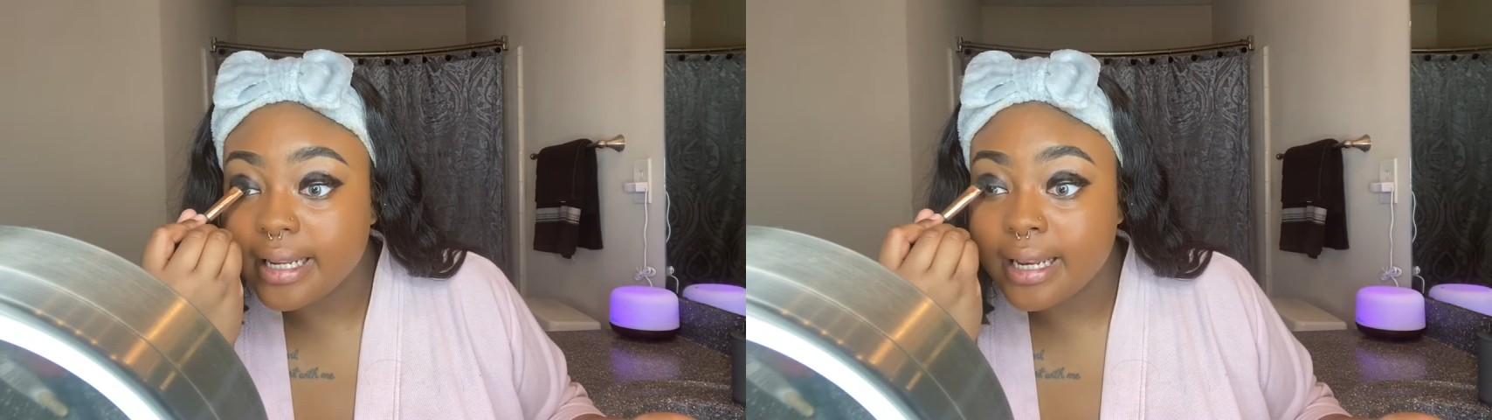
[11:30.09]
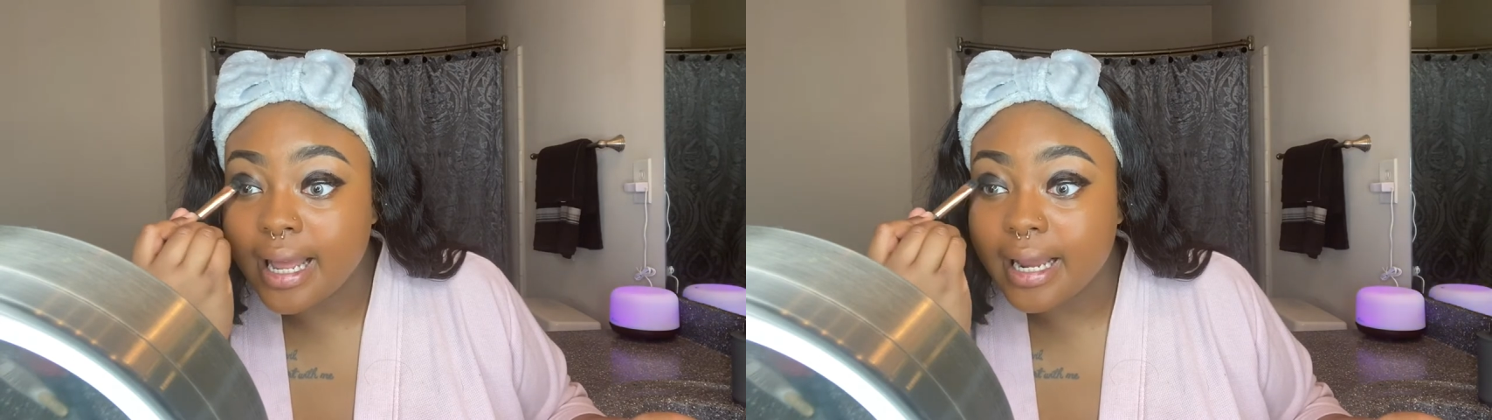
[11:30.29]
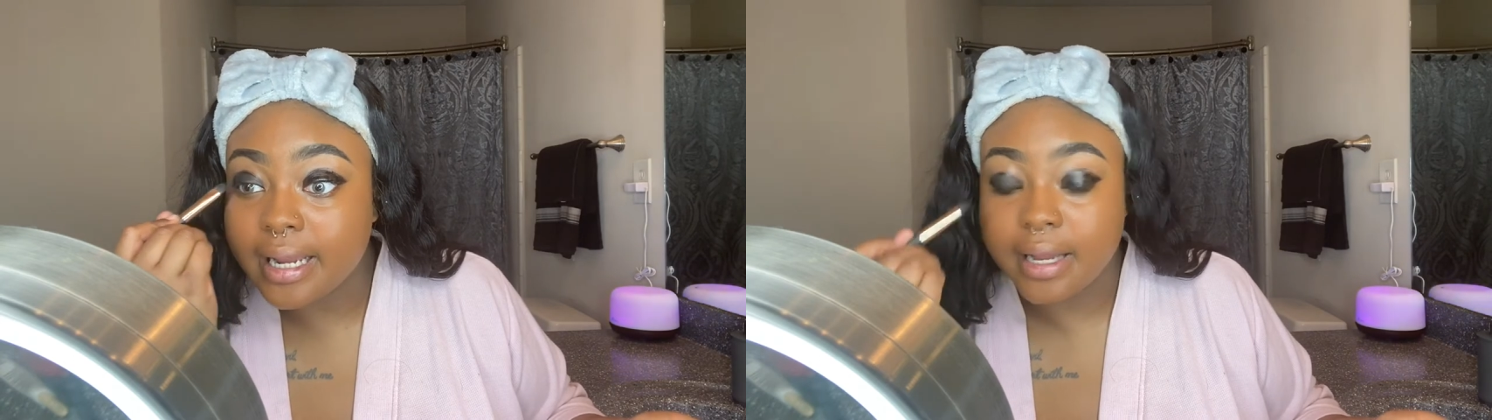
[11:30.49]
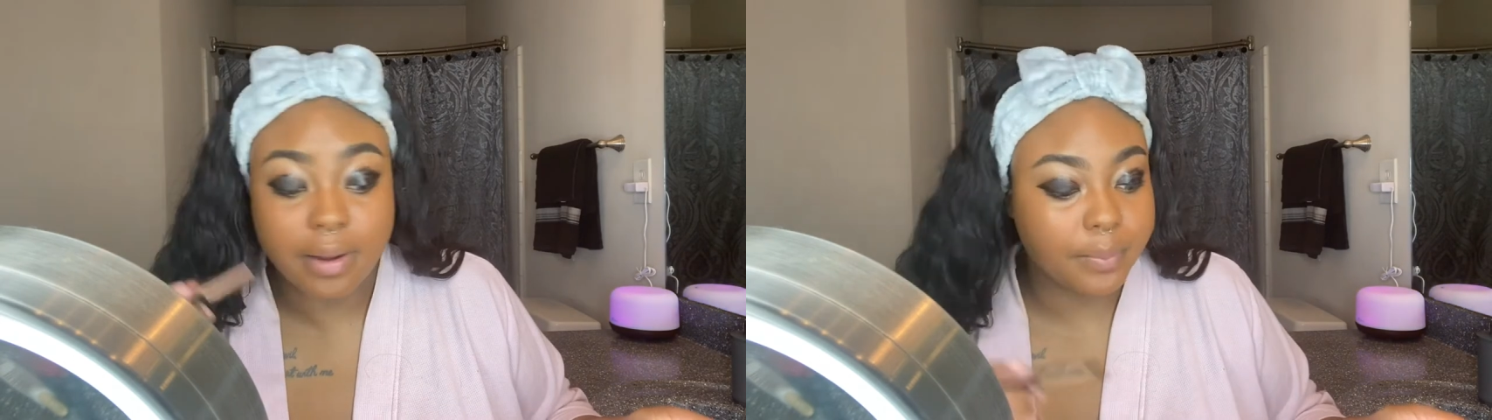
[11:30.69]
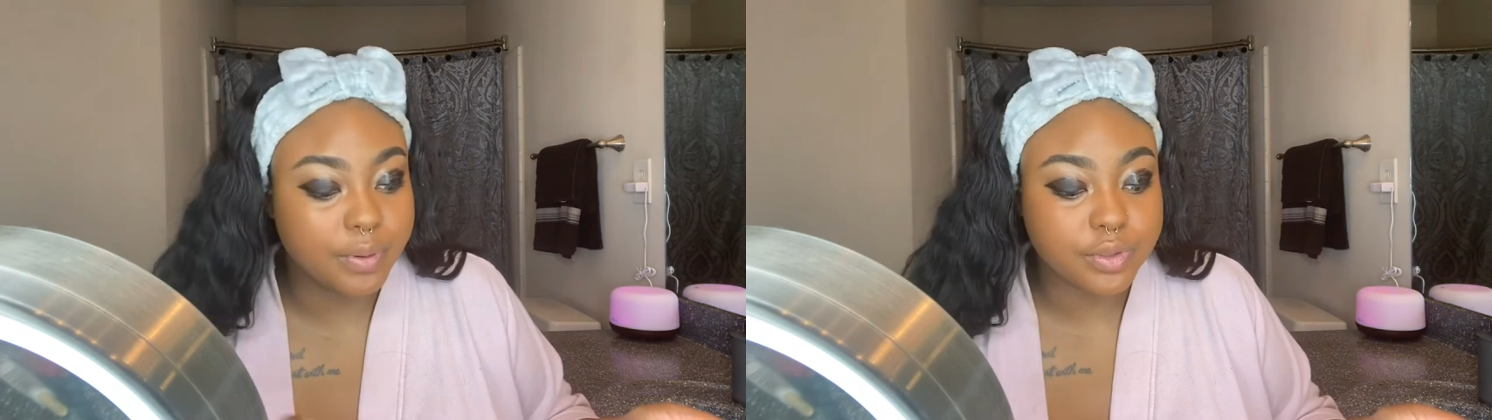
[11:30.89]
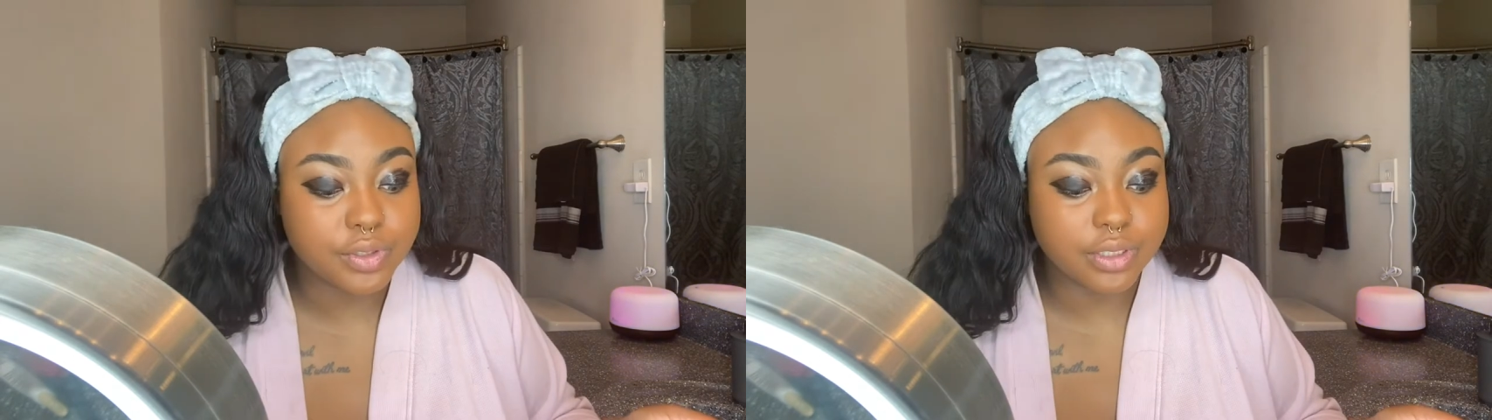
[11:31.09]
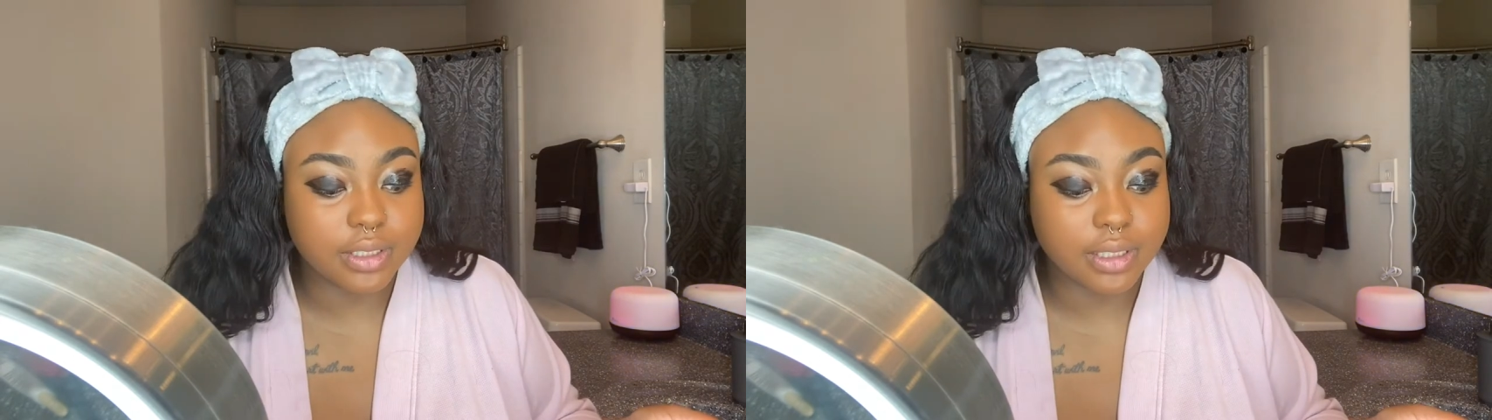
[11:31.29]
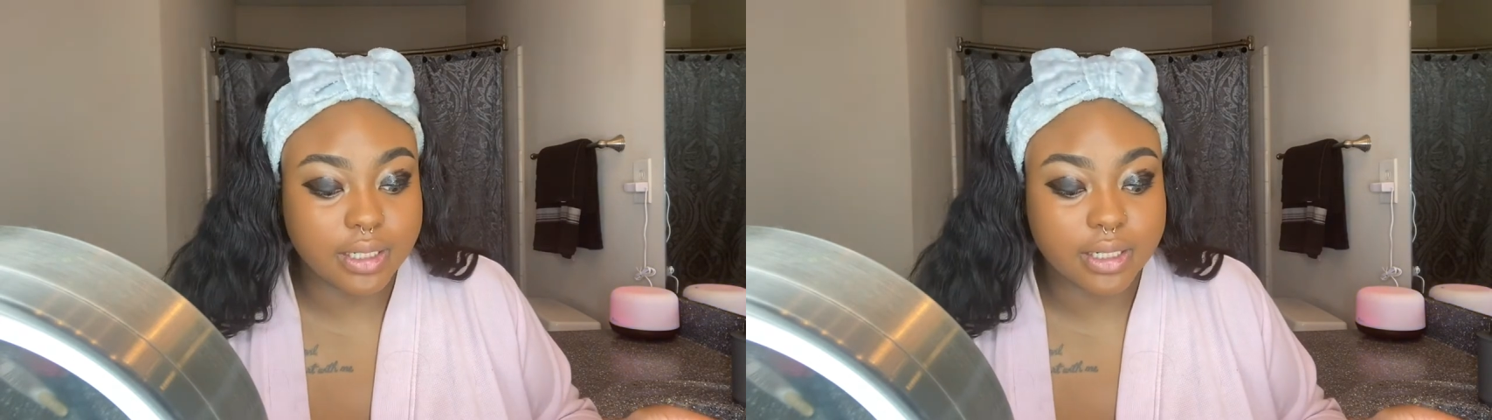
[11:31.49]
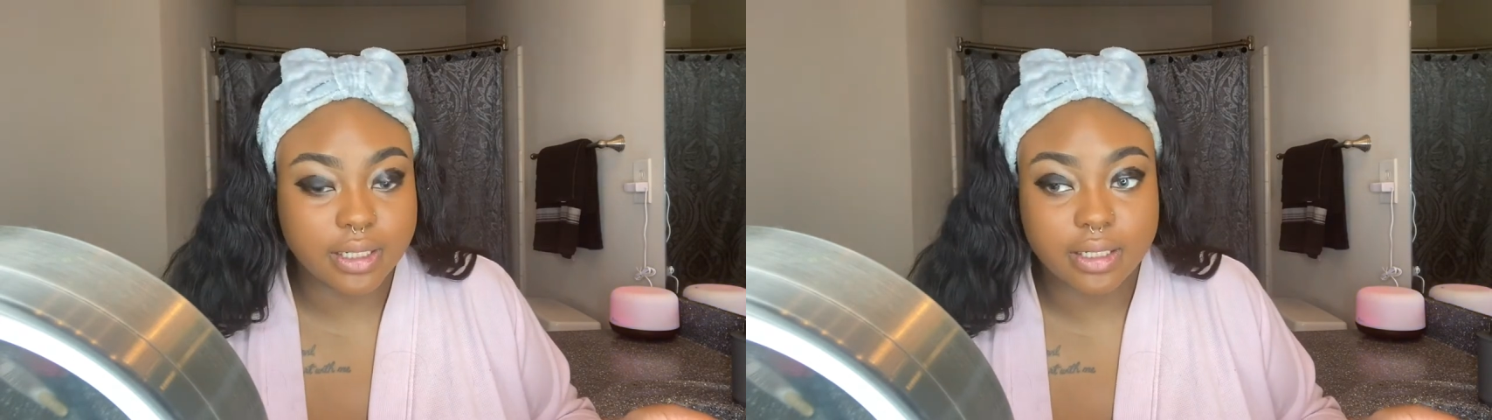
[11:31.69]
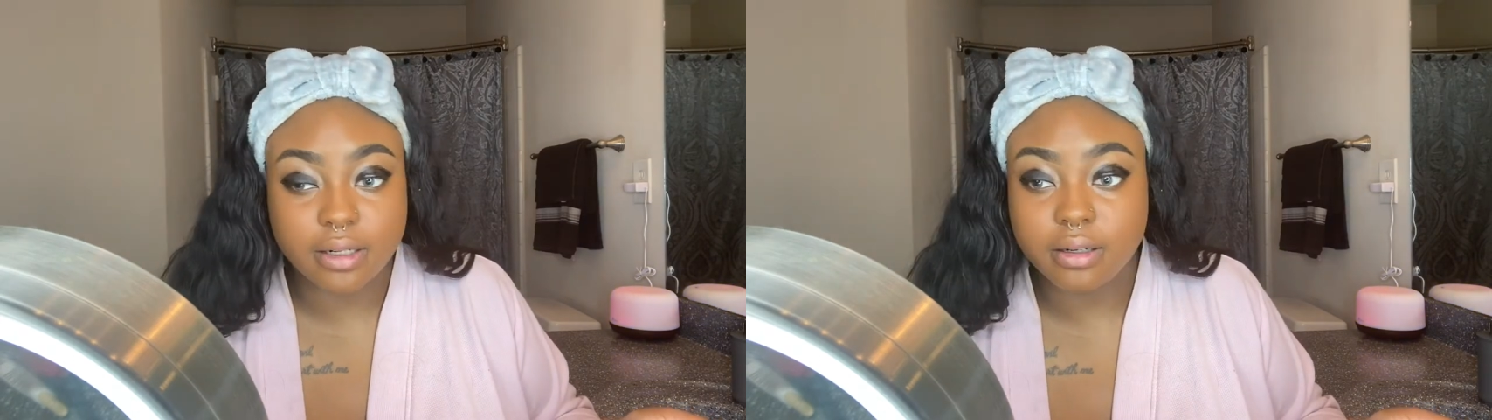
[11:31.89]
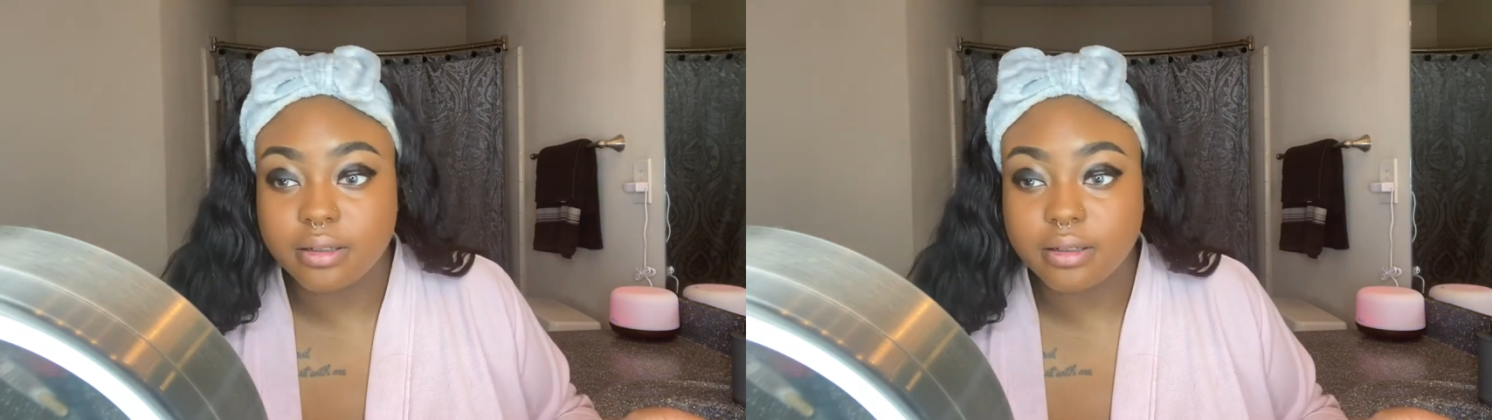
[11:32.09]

like emotionally,